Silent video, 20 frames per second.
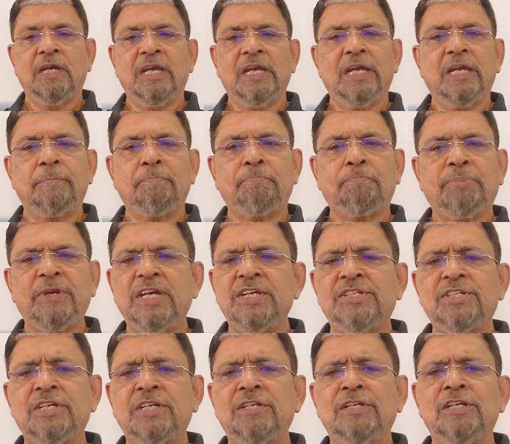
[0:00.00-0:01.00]
a
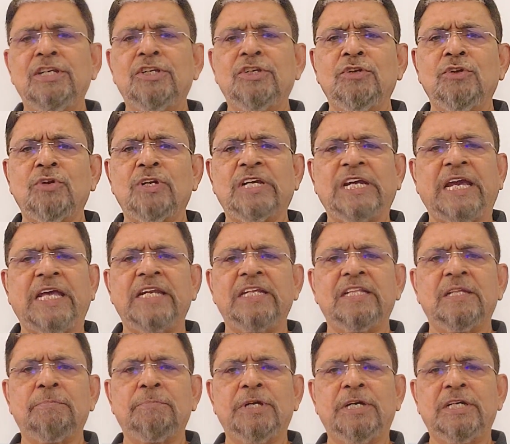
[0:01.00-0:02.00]
patient need not carry
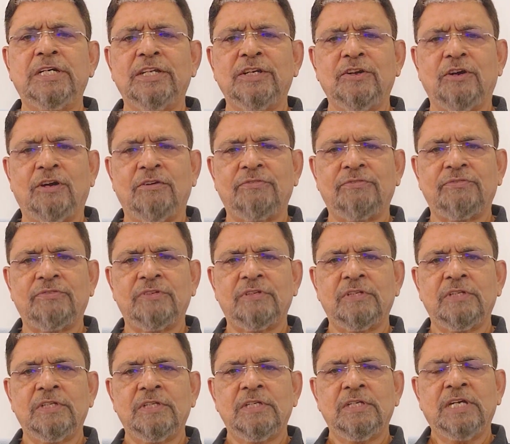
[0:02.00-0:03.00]
the burden of
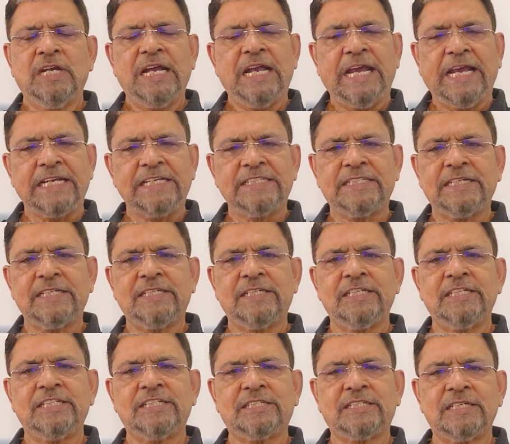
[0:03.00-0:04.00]

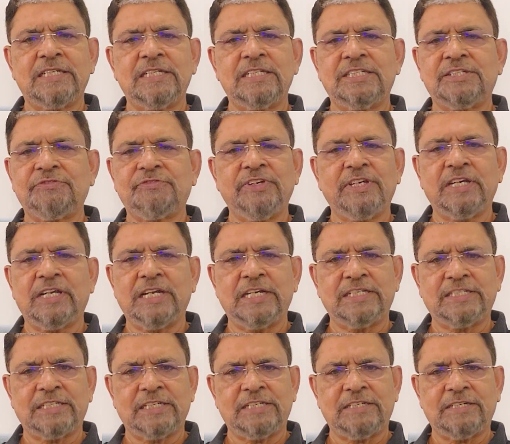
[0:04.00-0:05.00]
anxiety, stress, fear,
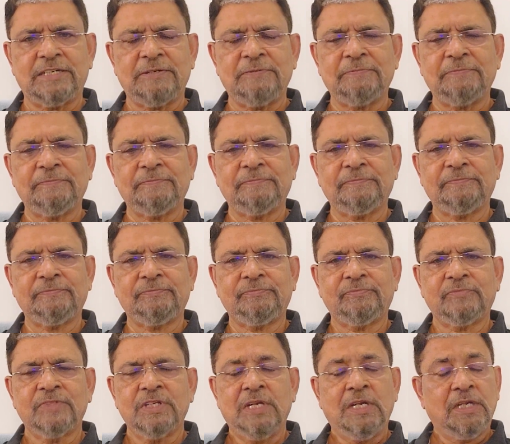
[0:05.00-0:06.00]
etc.
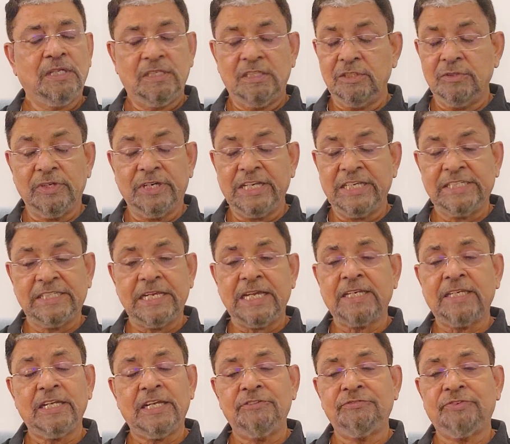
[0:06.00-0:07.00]
This is what
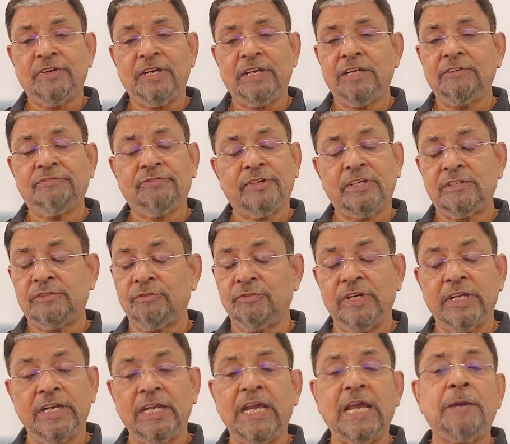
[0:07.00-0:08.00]
exactly I felt. I felt
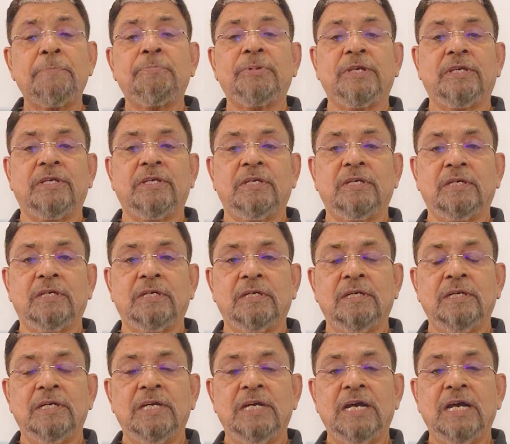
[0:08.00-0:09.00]
very happy
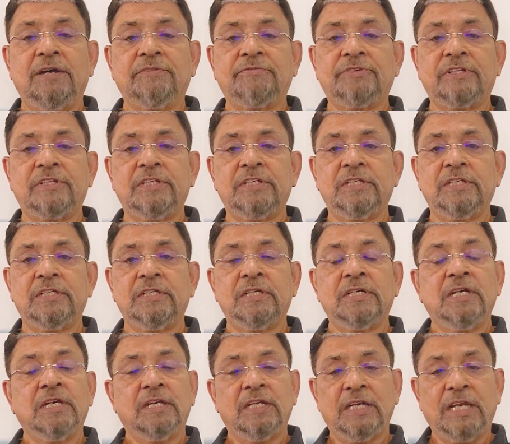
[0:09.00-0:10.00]
after the
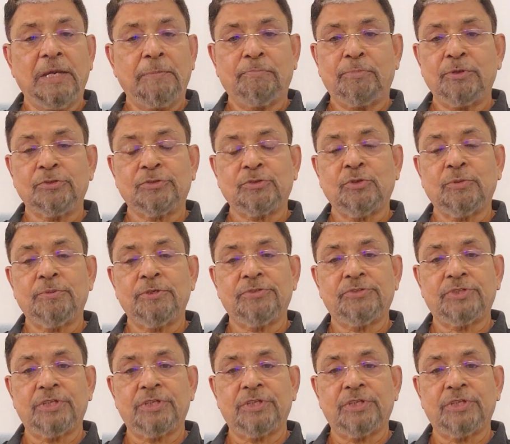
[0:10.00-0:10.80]
laparoscopic